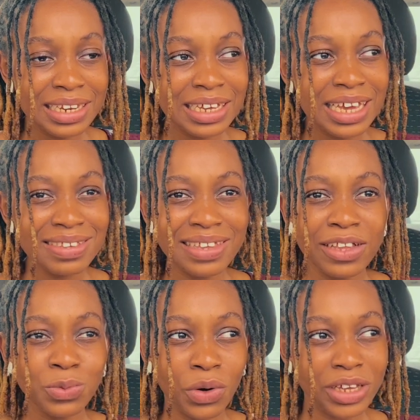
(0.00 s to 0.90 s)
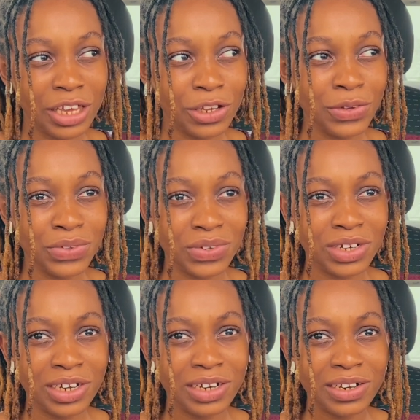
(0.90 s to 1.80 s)
he starts walking close to
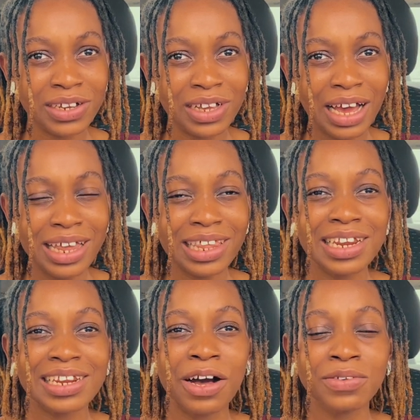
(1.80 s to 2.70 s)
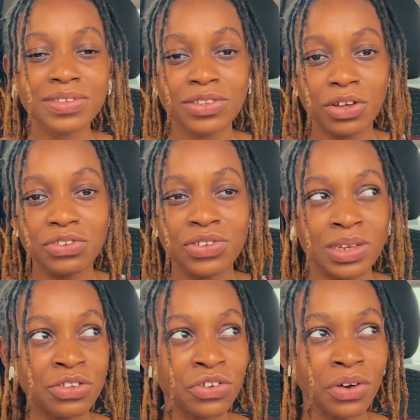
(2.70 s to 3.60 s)
her. And then he now touches
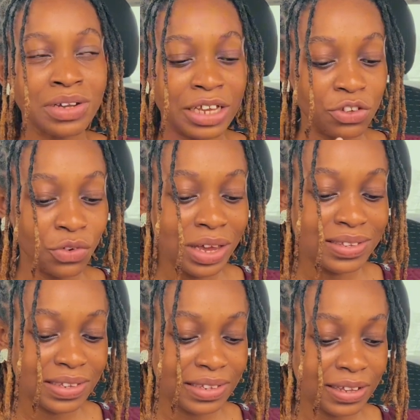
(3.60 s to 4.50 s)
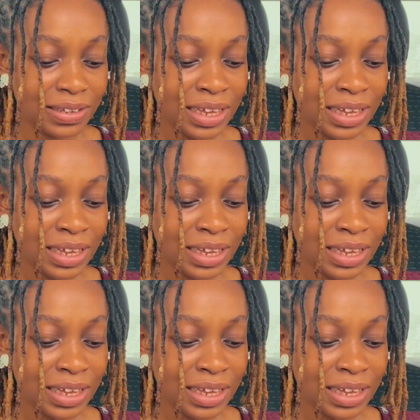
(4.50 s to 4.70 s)
her jaw, like traces it.